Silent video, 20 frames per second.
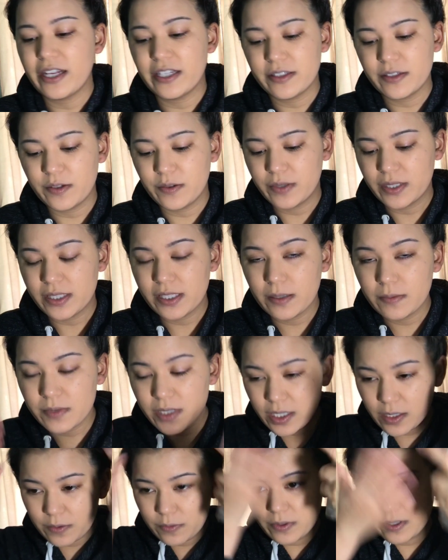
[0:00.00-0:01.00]
Alright, so once I'm
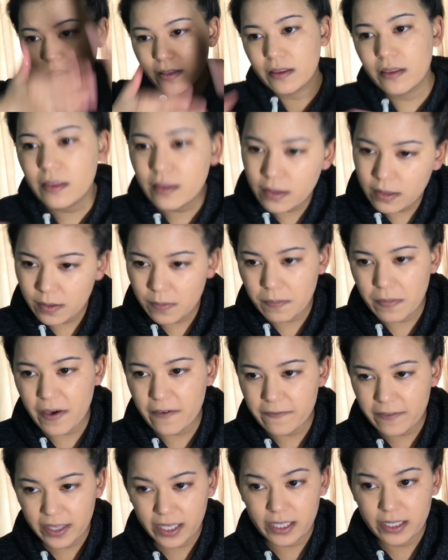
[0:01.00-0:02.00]
done with my
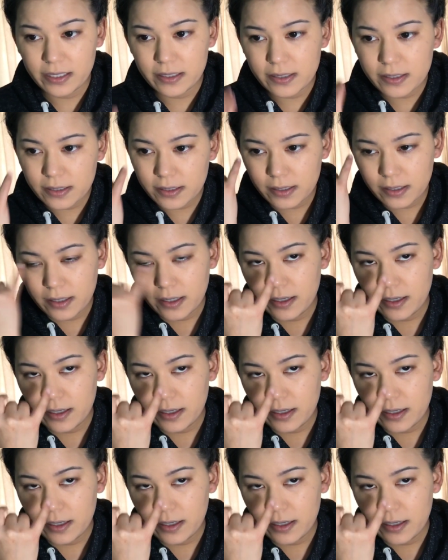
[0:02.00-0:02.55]
face,